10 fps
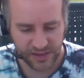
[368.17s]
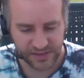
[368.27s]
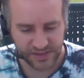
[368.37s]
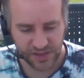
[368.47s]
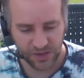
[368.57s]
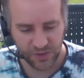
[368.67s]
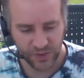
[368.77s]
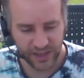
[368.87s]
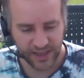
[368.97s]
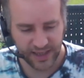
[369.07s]

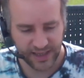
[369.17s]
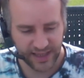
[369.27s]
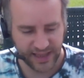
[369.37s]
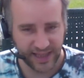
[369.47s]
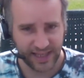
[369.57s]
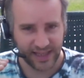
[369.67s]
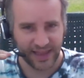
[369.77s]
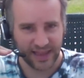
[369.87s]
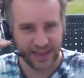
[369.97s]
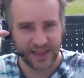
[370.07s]
so it
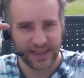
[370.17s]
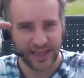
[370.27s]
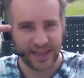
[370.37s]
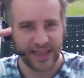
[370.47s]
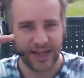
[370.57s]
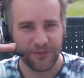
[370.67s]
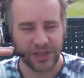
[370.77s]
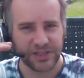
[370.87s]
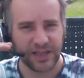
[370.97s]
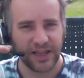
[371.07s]
the
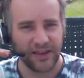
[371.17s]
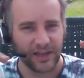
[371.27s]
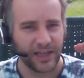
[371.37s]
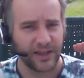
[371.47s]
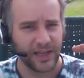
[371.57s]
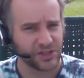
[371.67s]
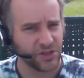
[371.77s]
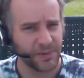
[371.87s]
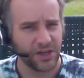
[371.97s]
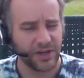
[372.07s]
difference,
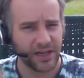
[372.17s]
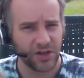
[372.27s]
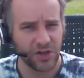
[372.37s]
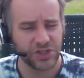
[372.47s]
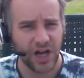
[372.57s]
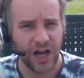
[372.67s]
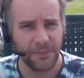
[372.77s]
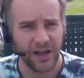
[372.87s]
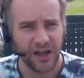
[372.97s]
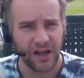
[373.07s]
assuming you did a good
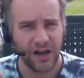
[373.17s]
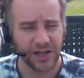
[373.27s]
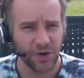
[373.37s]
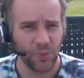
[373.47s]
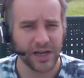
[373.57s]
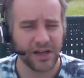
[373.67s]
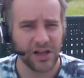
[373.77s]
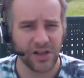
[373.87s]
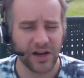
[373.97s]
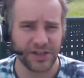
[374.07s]
job on your 1
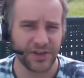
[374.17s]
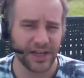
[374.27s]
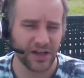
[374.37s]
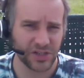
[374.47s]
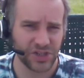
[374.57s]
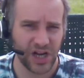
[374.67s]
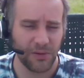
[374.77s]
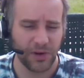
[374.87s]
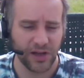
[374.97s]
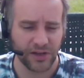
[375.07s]
color and you did a good
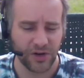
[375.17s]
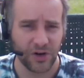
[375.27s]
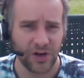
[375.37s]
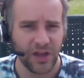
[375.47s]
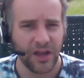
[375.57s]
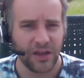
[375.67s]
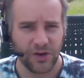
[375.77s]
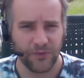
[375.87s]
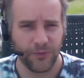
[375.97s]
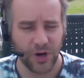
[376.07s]
job on your
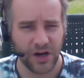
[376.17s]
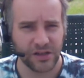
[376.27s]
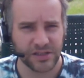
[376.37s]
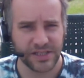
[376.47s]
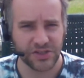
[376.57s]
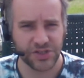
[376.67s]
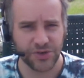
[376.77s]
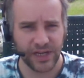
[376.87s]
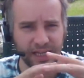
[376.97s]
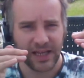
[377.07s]
4 color silk
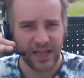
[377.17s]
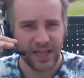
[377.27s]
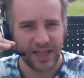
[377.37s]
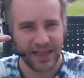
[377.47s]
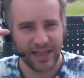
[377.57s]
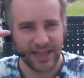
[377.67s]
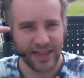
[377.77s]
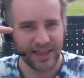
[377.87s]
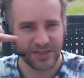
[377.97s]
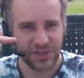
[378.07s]
screening,
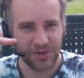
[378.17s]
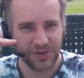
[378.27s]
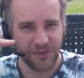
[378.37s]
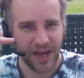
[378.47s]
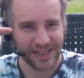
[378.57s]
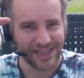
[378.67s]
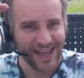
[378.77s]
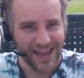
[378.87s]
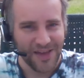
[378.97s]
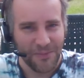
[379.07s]
so you've got
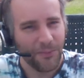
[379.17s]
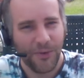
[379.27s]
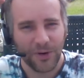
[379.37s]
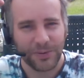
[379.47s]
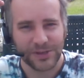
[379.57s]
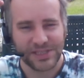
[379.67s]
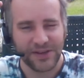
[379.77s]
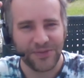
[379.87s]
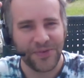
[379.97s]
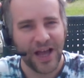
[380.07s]
more
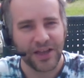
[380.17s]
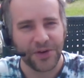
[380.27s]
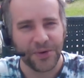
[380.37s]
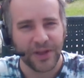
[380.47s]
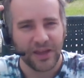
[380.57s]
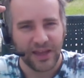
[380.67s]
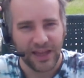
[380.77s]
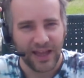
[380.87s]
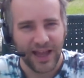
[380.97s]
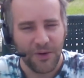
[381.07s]
perceived value
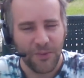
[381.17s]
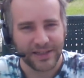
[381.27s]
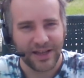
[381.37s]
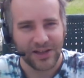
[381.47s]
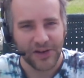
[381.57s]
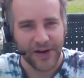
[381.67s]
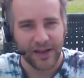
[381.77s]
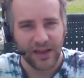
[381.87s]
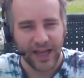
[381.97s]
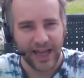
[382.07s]
at 1 color,
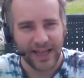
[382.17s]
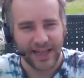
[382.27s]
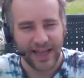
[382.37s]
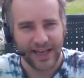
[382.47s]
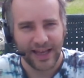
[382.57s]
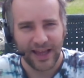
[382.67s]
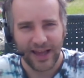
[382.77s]
and then